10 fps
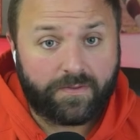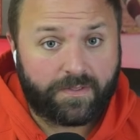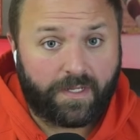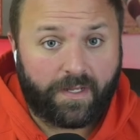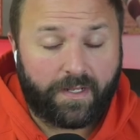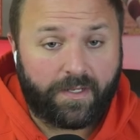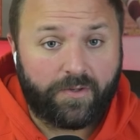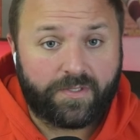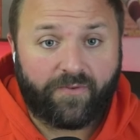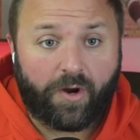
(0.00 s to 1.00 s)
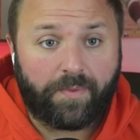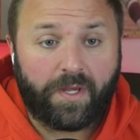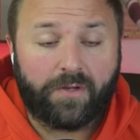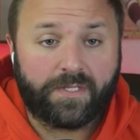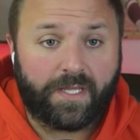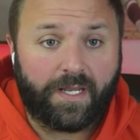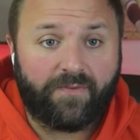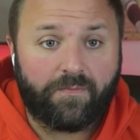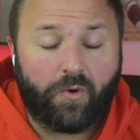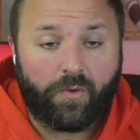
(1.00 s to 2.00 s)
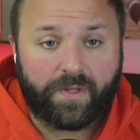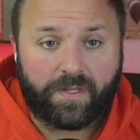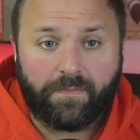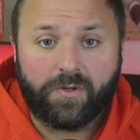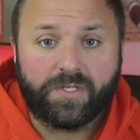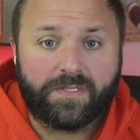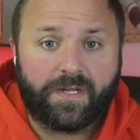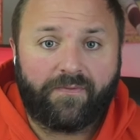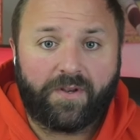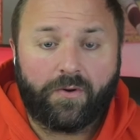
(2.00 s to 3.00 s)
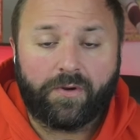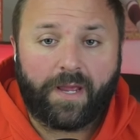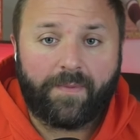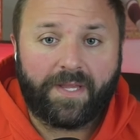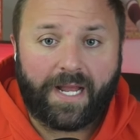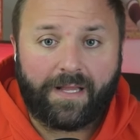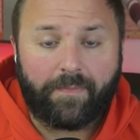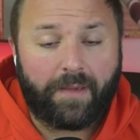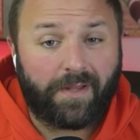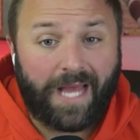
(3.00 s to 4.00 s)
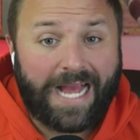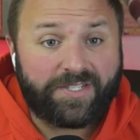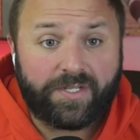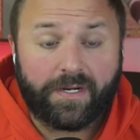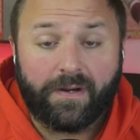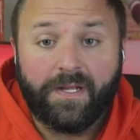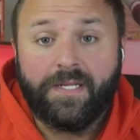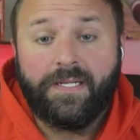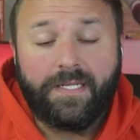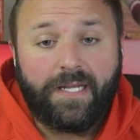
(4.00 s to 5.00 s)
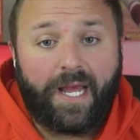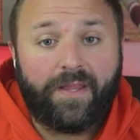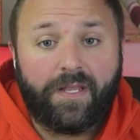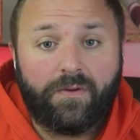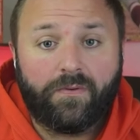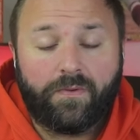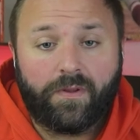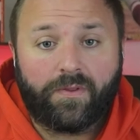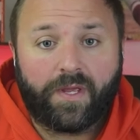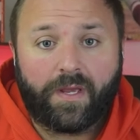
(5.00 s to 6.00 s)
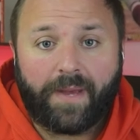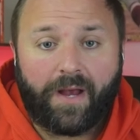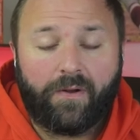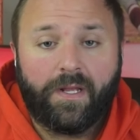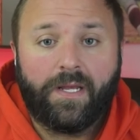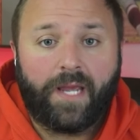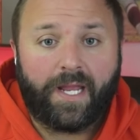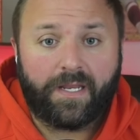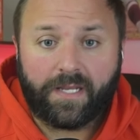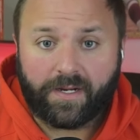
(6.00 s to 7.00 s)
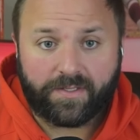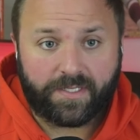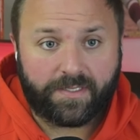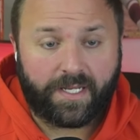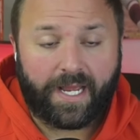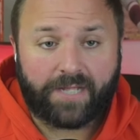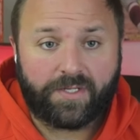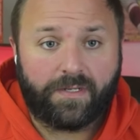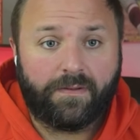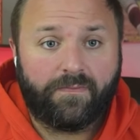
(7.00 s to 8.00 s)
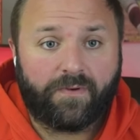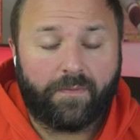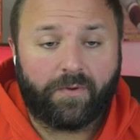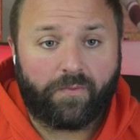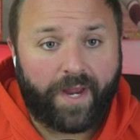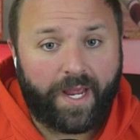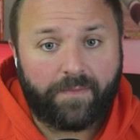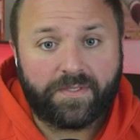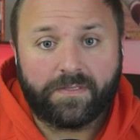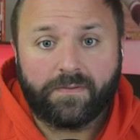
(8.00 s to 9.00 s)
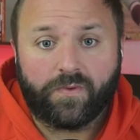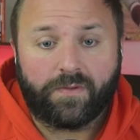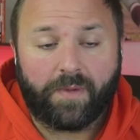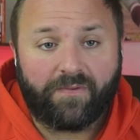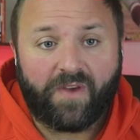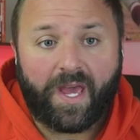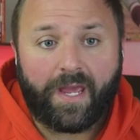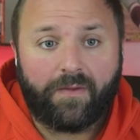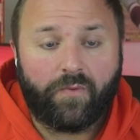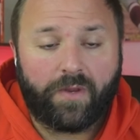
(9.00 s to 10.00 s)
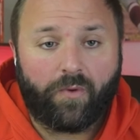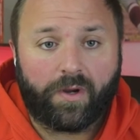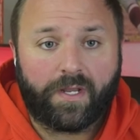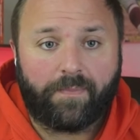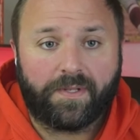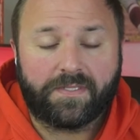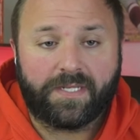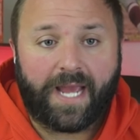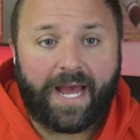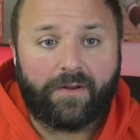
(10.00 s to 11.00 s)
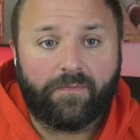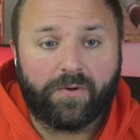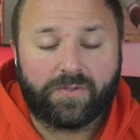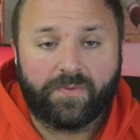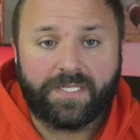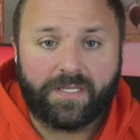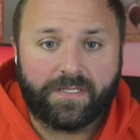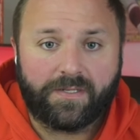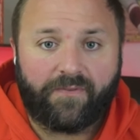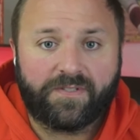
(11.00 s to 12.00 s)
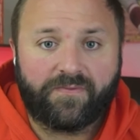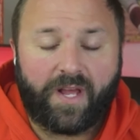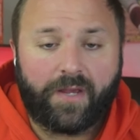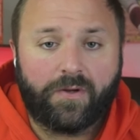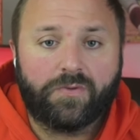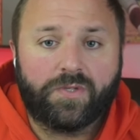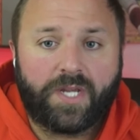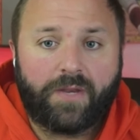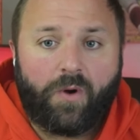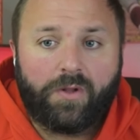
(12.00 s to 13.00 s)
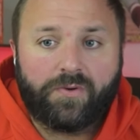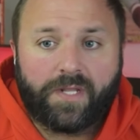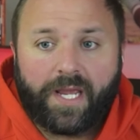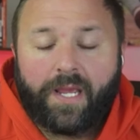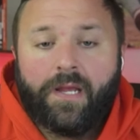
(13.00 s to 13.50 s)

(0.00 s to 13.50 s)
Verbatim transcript: uh, use of R P Os, and then even more with the motion stuff at Notre Dame and then Alabama last year. And then you you think about Andy Dickerson's connection from the Rams with McVay when he worked up in Seattle, most recently as the offensive line coach with Shane Waldron. Like,